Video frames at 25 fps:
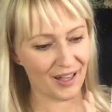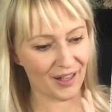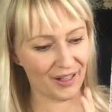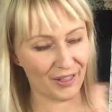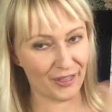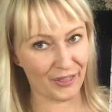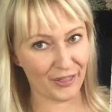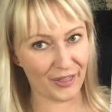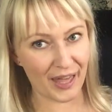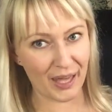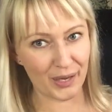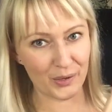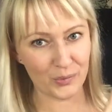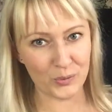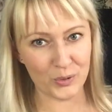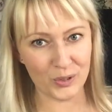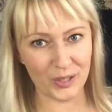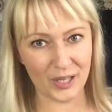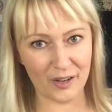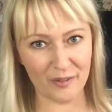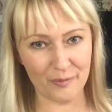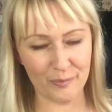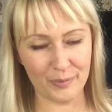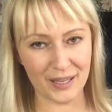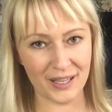that would
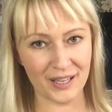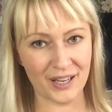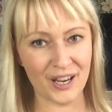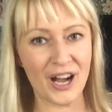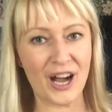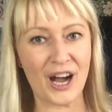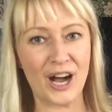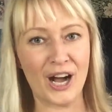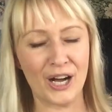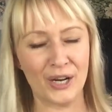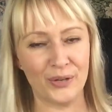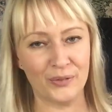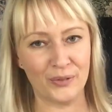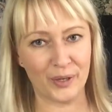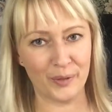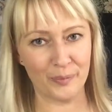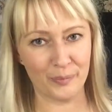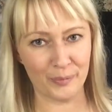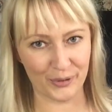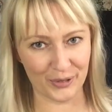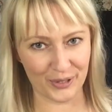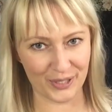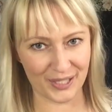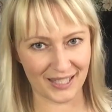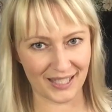have been
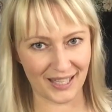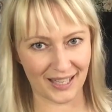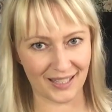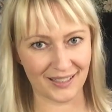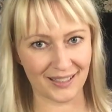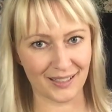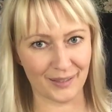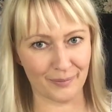100%